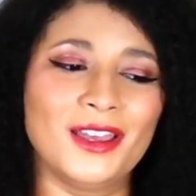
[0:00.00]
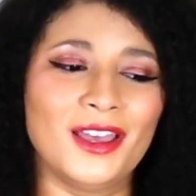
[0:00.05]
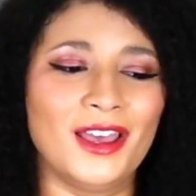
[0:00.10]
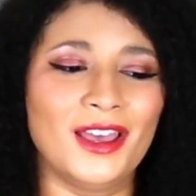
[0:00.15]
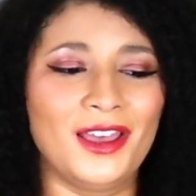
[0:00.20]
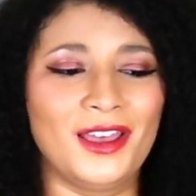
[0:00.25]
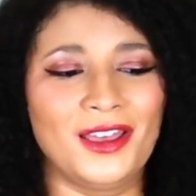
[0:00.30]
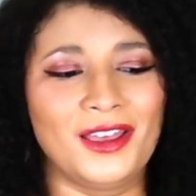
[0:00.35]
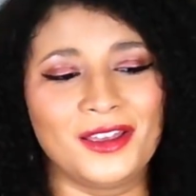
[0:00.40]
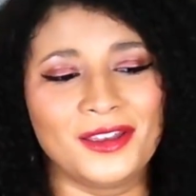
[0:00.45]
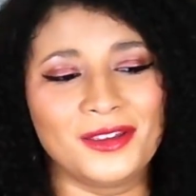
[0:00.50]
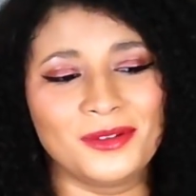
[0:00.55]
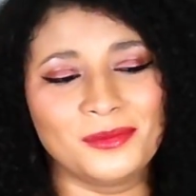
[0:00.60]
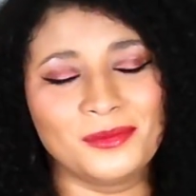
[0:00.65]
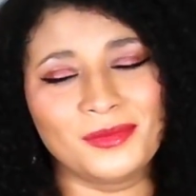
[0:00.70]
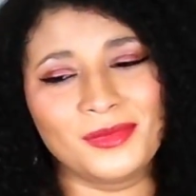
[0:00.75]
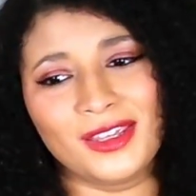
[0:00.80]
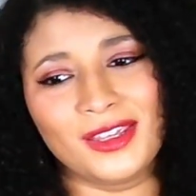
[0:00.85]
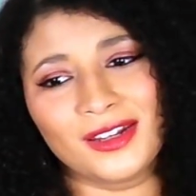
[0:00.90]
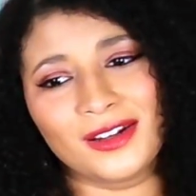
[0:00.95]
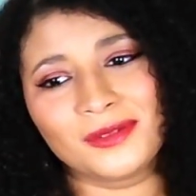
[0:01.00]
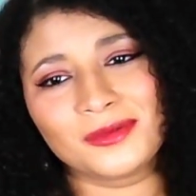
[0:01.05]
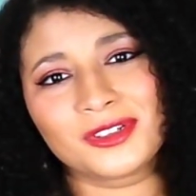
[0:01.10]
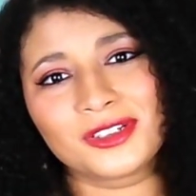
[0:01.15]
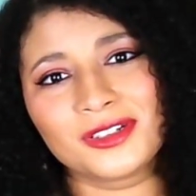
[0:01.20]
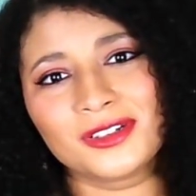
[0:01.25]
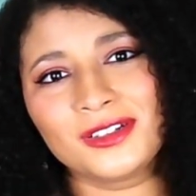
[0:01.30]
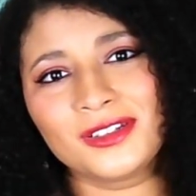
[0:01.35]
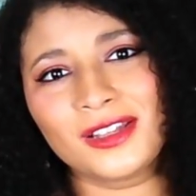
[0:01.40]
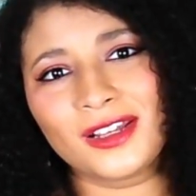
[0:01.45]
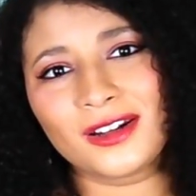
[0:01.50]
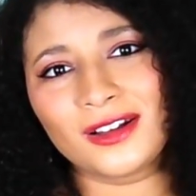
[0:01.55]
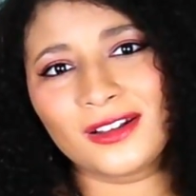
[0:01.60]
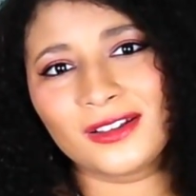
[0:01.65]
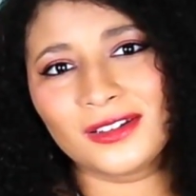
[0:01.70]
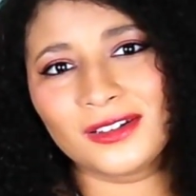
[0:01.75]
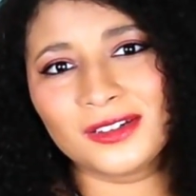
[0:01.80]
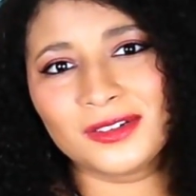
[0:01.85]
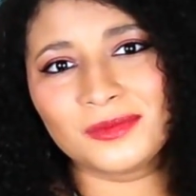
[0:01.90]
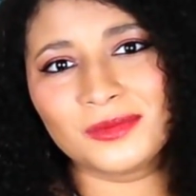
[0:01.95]
And I'm sure that I'll
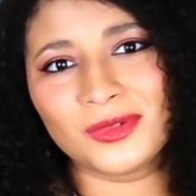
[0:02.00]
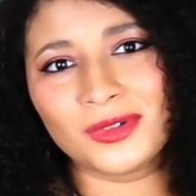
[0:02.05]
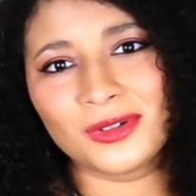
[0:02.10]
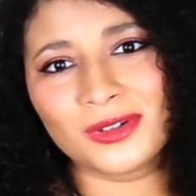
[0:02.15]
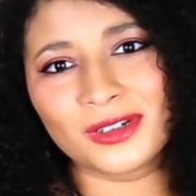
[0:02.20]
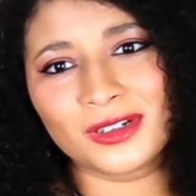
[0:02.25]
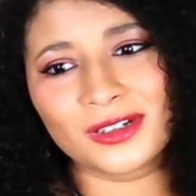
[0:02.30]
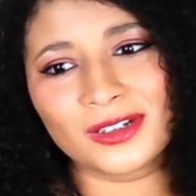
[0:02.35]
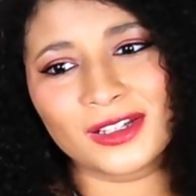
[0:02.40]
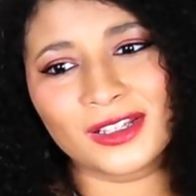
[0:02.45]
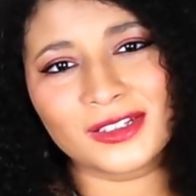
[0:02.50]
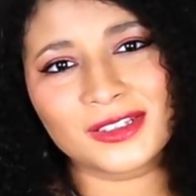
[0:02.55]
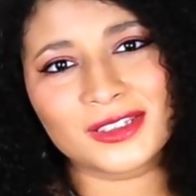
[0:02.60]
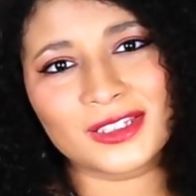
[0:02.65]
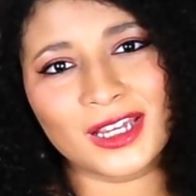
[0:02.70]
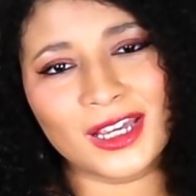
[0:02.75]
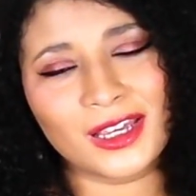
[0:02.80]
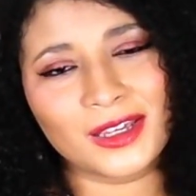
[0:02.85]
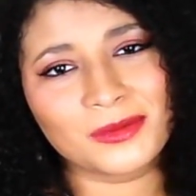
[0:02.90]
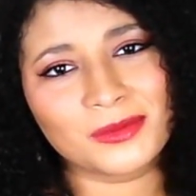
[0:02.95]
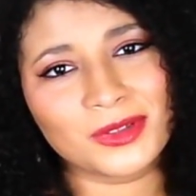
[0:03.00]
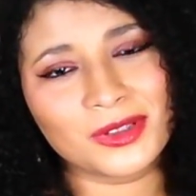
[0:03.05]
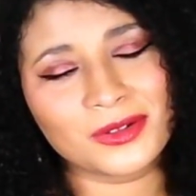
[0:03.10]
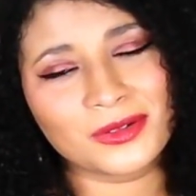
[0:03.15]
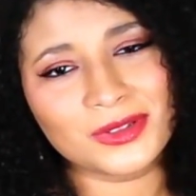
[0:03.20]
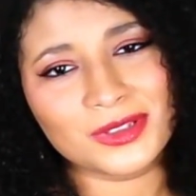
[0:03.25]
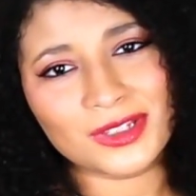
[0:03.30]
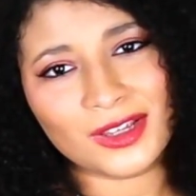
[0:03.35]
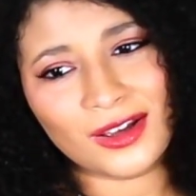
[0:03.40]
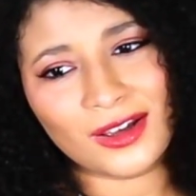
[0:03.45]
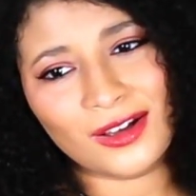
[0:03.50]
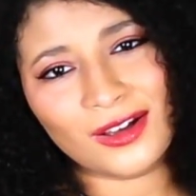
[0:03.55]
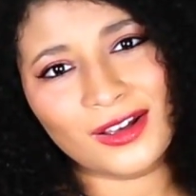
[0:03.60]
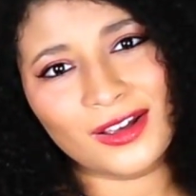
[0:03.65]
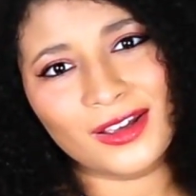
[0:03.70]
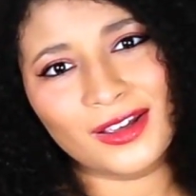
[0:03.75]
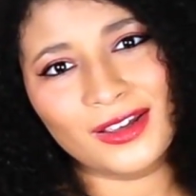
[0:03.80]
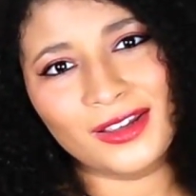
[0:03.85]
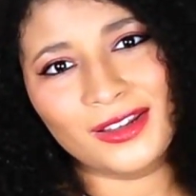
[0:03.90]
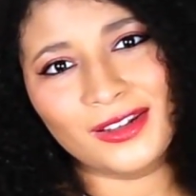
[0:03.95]
learn more as time goes
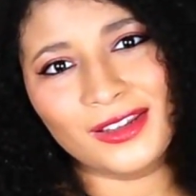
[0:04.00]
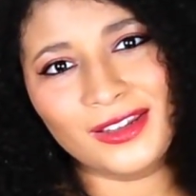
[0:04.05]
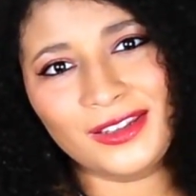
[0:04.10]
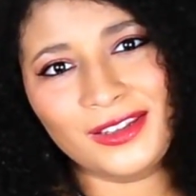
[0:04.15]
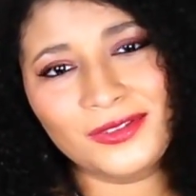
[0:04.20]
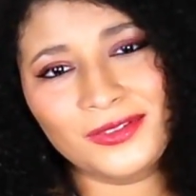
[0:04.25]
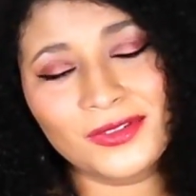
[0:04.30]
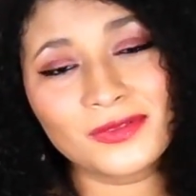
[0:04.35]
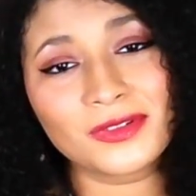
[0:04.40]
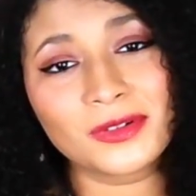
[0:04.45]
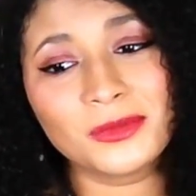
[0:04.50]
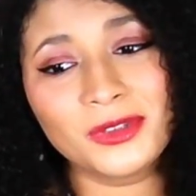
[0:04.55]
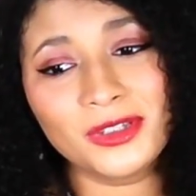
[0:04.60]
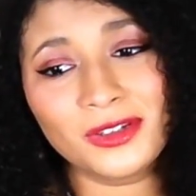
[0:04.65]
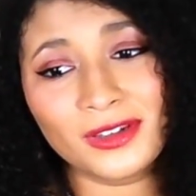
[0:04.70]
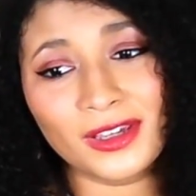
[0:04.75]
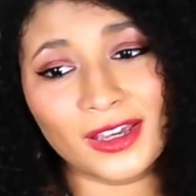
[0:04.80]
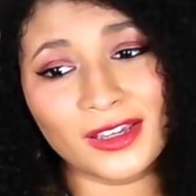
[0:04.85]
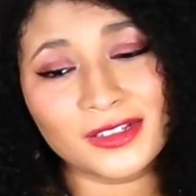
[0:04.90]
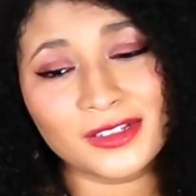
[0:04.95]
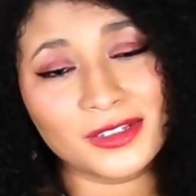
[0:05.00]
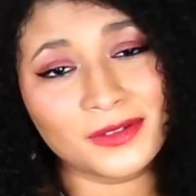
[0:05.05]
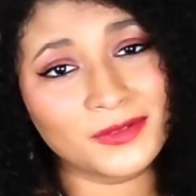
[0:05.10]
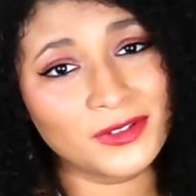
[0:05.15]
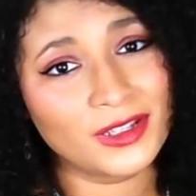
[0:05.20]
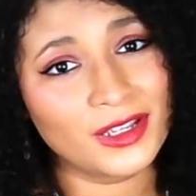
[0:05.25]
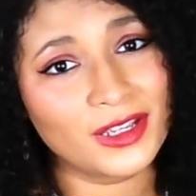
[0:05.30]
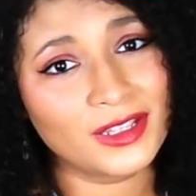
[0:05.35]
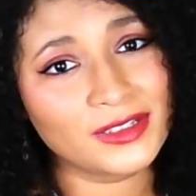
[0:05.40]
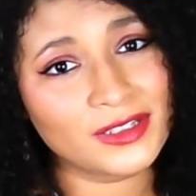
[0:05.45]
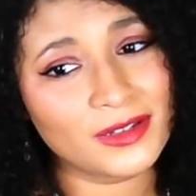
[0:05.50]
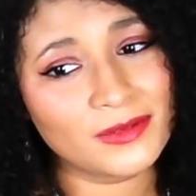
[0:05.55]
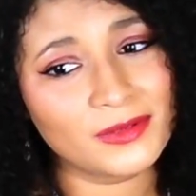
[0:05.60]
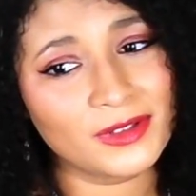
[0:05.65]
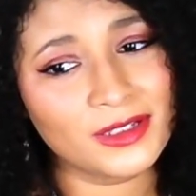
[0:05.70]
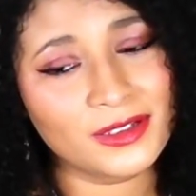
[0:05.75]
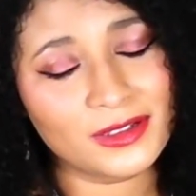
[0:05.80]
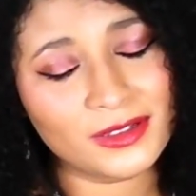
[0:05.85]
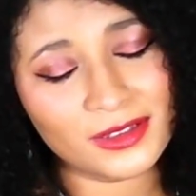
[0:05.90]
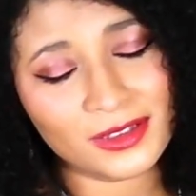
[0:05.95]
on, and even from you guys. If you guys have
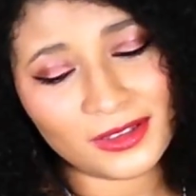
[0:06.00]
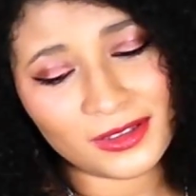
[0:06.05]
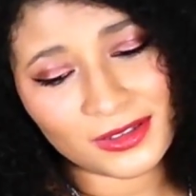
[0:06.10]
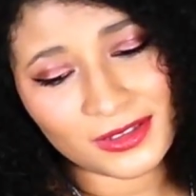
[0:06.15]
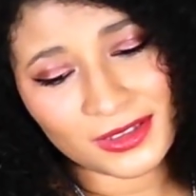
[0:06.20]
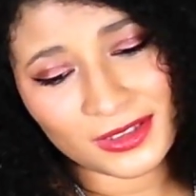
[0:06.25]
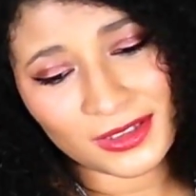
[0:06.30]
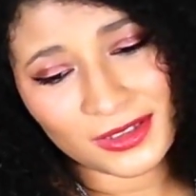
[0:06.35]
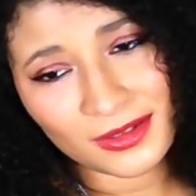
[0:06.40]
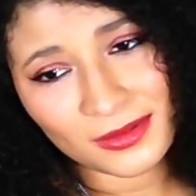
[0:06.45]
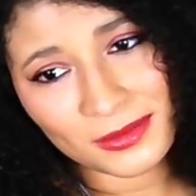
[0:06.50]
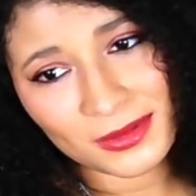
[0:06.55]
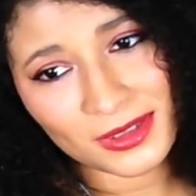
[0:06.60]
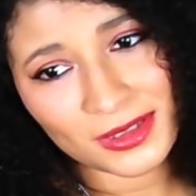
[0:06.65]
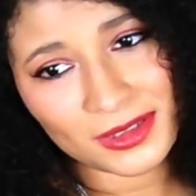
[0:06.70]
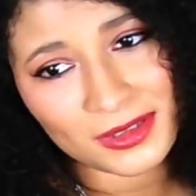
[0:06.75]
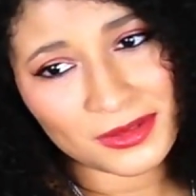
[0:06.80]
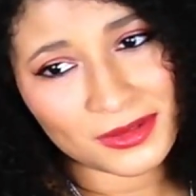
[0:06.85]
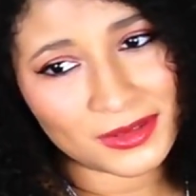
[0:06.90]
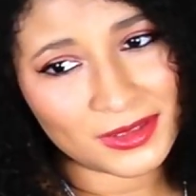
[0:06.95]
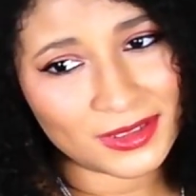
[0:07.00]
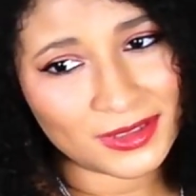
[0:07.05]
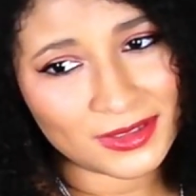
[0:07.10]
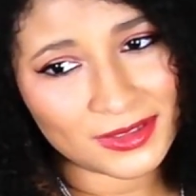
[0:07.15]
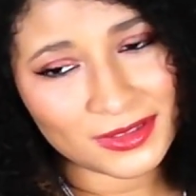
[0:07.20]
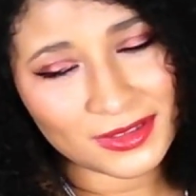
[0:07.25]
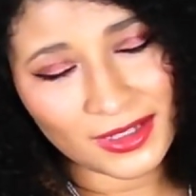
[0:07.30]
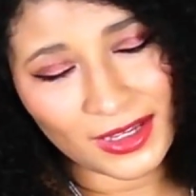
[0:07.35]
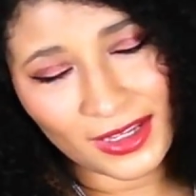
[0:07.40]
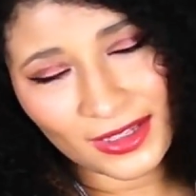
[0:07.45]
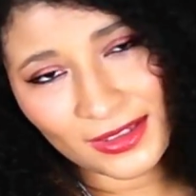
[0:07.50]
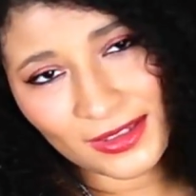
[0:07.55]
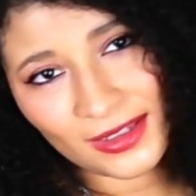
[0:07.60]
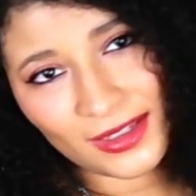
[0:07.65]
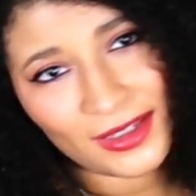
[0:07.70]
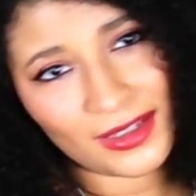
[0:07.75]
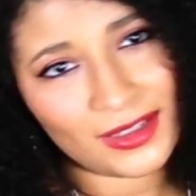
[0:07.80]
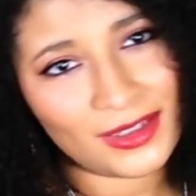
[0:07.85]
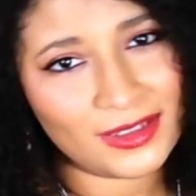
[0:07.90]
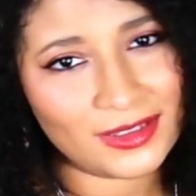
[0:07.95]
like little tips, tricks,
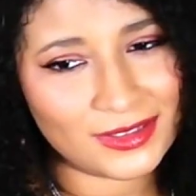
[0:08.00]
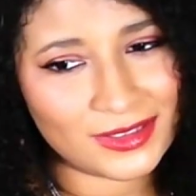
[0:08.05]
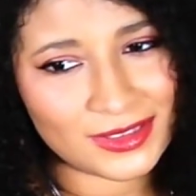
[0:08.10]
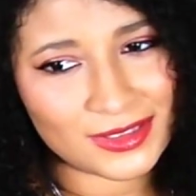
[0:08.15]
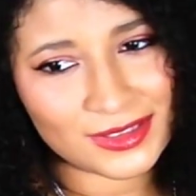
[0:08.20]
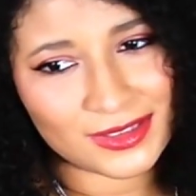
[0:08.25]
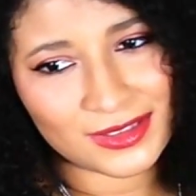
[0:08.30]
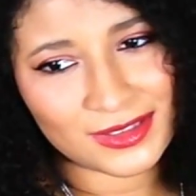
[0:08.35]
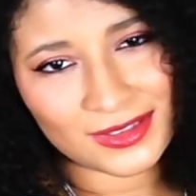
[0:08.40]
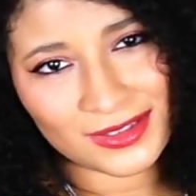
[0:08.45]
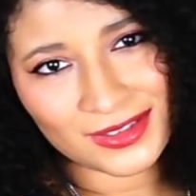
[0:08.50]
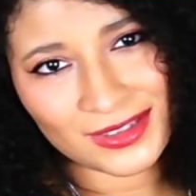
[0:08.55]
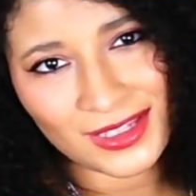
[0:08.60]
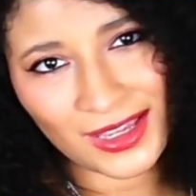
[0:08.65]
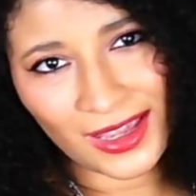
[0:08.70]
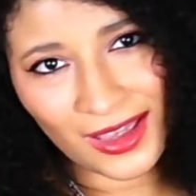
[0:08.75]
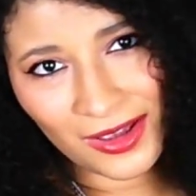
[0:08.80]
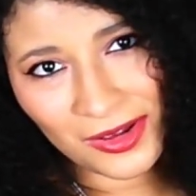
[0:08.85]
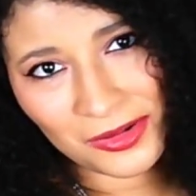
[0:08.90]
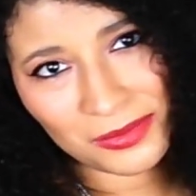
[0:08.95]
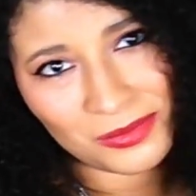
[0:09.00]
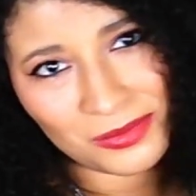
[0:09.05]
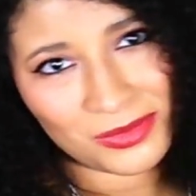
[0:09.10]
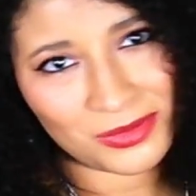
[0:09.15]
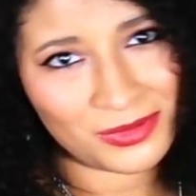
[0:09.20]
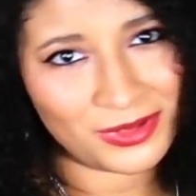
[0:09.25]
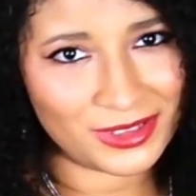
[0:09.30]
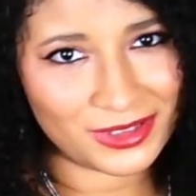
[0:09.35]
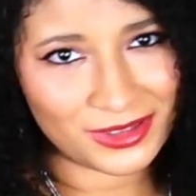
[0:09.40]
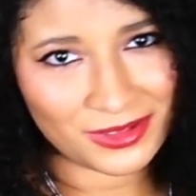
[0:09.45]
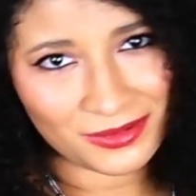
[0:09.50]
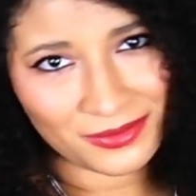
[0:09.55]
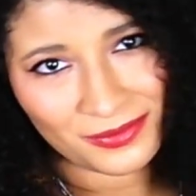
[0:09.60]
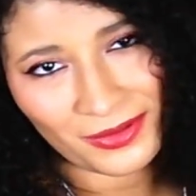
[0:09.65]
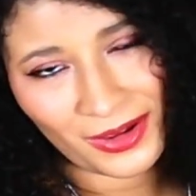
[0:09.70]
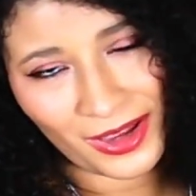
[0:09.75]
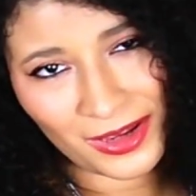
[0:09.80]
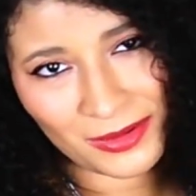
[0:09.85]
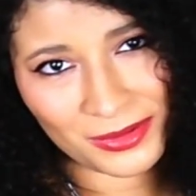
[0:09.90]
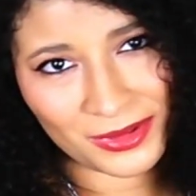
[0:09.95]
ideas to help with
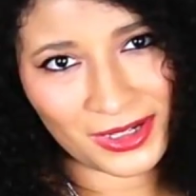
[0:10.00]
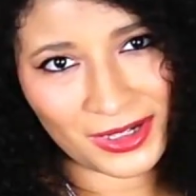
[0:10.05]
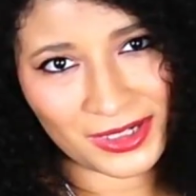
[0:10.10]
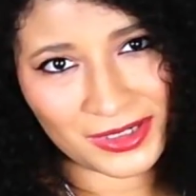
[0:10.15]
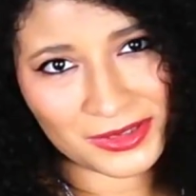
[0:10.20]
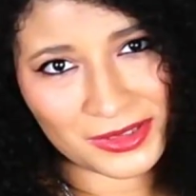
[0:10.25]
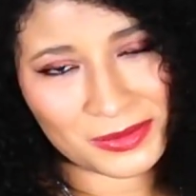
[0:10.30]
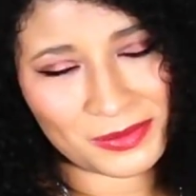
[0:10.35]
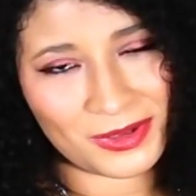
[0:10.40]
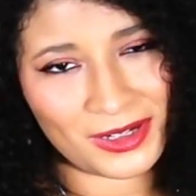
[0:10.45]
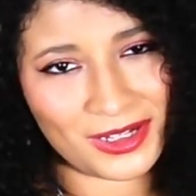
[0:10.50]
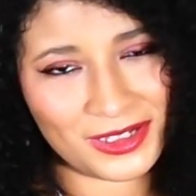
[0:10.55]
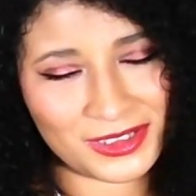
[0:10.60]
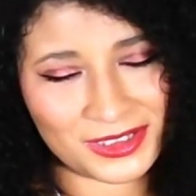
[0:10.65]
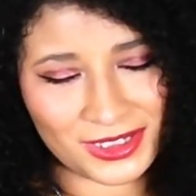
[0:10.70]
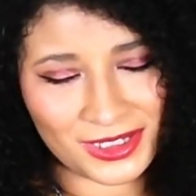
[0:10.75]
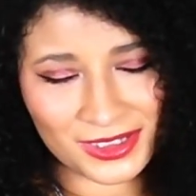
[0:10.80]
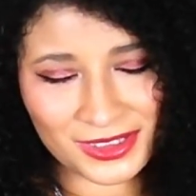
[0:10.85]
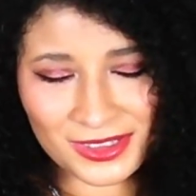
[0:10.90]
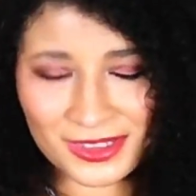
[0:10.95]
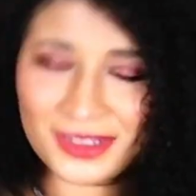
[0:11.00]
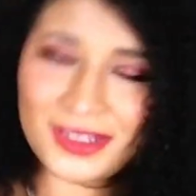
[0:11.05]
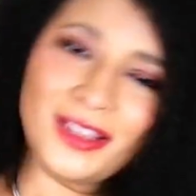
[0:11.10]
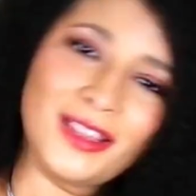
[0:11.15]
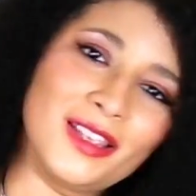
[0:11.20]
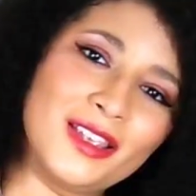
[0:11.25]
fiber arts projects,